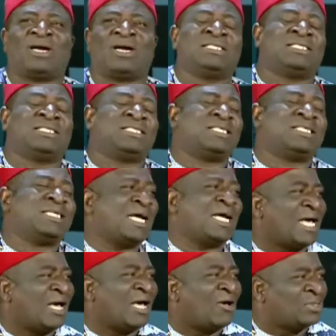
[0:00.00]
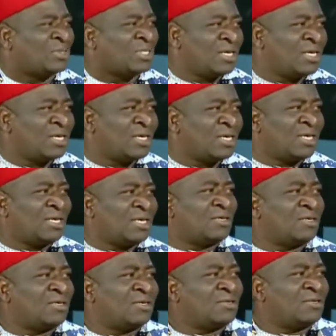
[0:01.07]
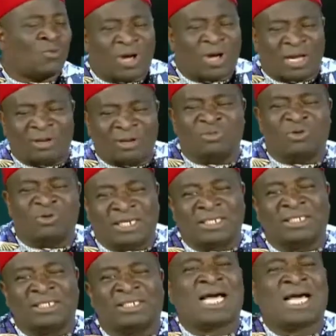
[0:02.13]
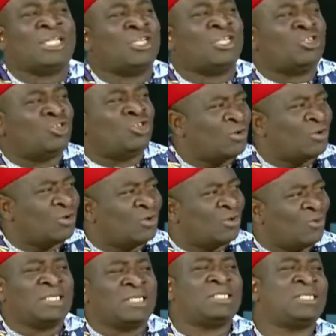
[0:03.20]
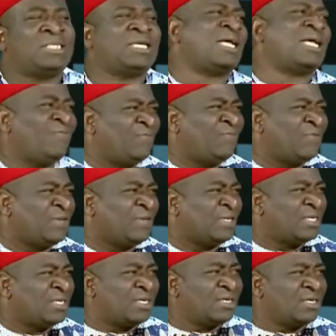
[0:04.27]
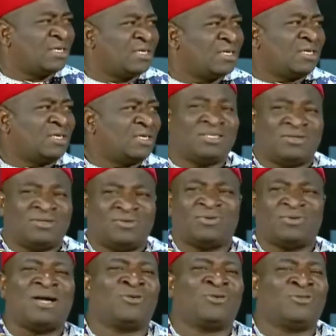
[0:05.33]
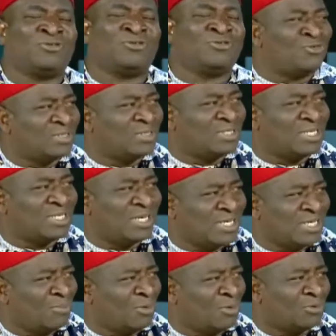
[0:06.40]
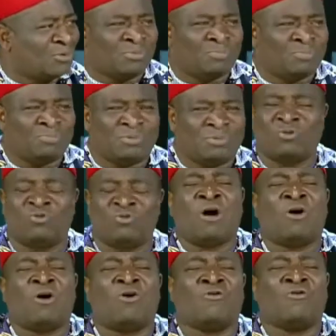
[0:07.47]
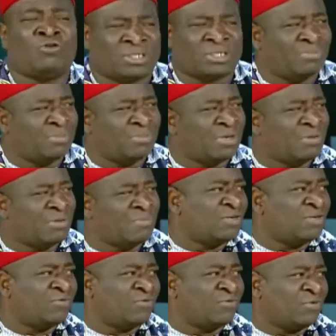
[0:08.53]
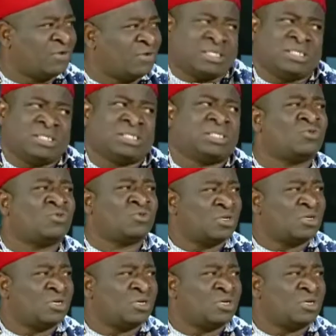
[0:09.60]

didn't he add a Hausa? So why didn't he add a job? Why didn't he add a fake? You see, we can't continue to waste our time on people who are obviously being mischievous. That is the truth.